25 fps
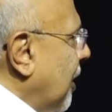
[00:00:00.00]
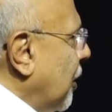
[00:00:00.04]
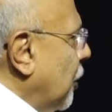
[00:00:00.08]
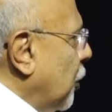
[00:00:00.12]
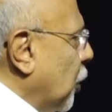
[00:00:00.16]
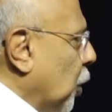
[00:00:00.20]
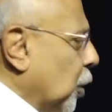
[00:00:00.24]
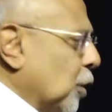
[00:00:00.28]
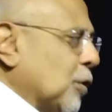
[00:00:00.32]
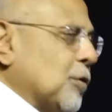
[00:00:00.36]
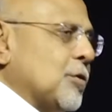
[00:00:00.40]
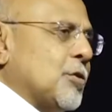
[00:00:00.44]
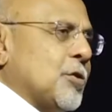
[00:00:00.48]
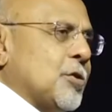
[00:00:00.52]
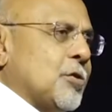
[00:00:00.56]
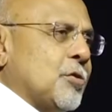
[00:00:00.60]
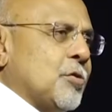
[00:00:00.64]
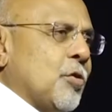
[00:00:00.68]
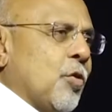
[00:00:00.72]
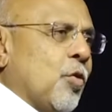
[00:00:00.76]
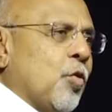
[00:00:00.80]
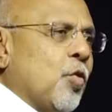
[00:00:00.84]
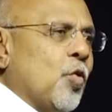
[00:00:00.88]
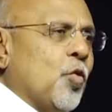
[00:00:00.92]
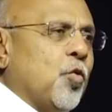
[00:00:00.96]
Those
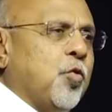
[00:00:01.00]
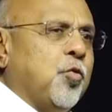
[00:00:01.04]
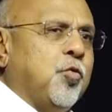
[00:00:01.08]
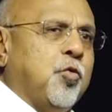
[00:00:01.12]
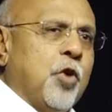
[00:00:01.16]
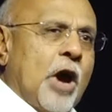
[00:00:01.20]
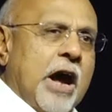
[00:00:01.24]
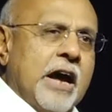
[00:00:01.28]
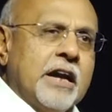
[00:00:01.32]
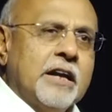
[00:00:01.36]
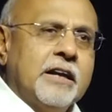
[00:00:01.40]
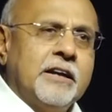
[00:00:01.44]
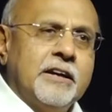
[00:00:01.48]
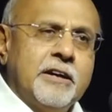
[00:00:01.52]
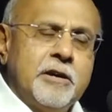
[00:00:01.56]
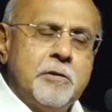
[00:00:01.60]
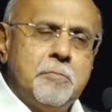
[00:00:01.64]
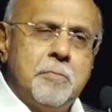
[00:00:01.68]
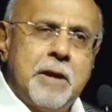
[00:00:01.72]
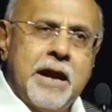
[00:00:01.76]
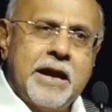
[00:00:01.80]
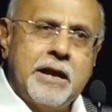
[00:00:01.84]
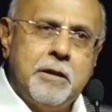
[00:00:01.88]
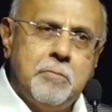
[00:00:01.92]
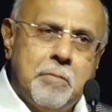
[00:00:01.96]
who fired
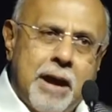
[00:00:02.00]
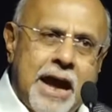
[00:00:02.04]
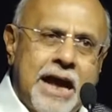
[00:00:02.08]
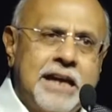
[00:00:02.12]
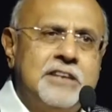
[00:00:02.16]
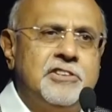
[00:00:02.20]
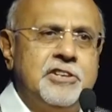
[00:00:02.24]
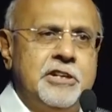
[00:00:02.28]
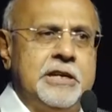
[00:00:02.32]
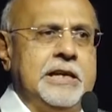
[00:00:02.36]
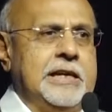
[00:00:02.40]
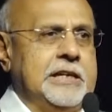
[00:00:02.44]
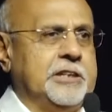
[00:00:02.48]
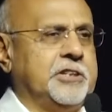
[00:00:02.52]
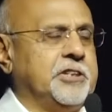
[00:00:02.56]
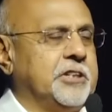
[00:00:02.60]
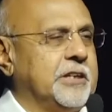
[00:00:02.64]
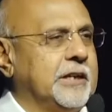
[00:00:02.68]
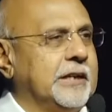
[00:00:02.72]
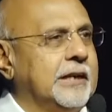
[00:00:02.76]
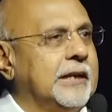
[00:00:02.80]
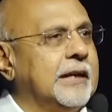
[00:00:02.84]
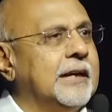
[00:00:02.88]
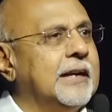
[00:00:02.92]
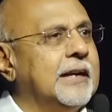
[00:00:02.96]
my imagination